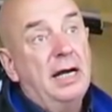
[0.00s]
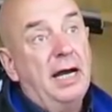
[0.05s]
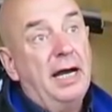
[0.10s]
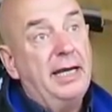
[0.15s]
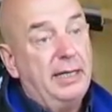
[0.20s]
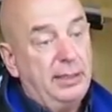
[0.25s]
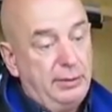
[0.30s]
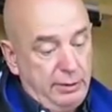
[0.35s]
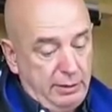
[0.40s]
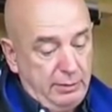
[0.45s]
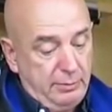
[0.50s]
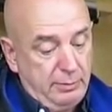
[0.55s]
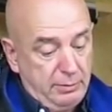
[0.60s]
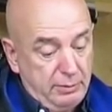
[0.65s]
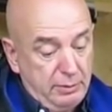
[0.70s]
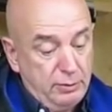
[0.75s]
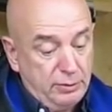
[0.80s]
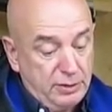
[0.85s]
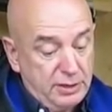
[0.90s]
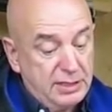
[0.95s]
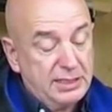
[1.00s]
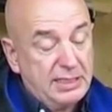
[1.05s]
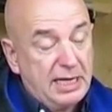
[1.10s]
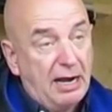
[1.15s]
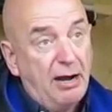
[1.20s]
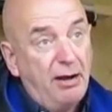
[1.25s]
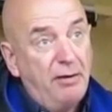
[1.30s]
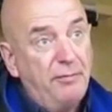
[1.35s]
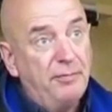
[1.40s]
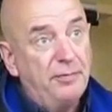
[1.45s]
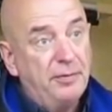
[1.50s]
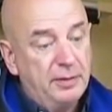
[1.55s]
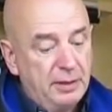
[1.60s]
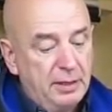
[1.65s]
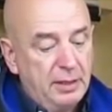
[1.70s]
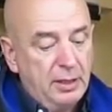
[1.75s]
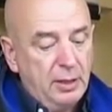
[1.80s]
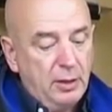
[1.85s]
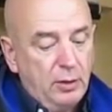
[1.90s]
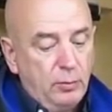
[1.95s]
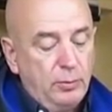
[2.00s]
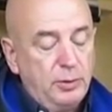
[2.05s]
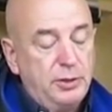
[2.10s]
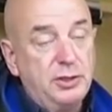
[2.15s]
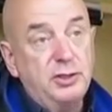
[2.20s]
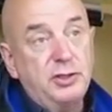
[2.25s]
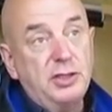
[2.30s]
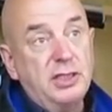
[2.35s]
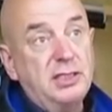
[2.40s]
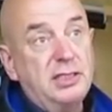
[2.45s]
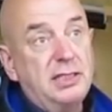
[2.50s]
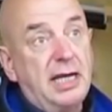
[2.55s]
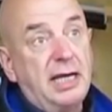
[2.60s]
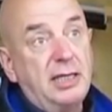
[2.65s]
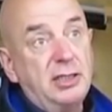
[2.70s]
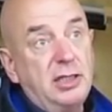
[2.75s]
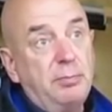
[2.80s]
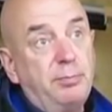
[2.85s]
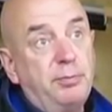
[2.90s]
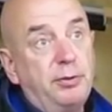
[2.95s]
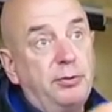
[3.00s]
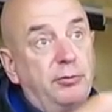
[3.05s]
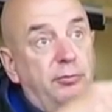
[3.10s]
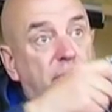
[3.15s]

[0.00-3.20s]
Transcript: I can use a scarf, which is just actually put